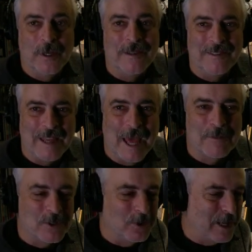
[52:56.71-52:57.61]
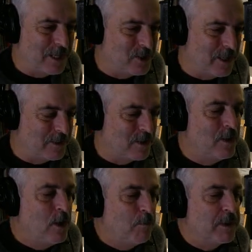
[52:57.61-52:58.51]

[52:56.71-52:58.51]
doing the absolute age dates.